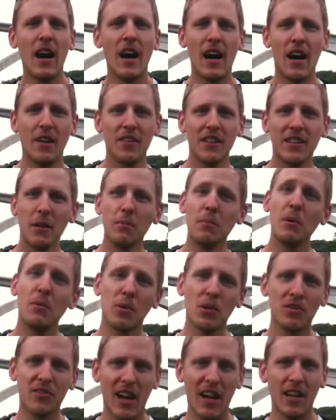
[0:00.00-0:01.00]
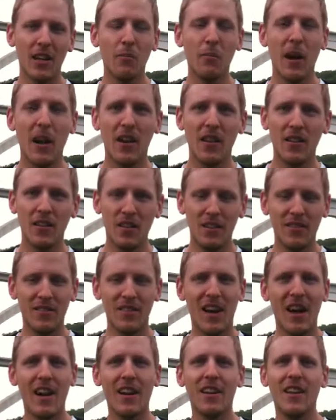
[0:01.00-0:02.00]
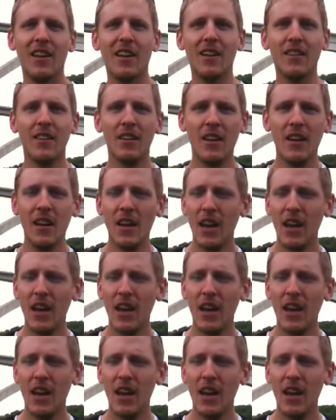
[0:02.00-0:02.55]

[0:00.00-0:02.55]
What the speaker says: to get people excited about it and tied in.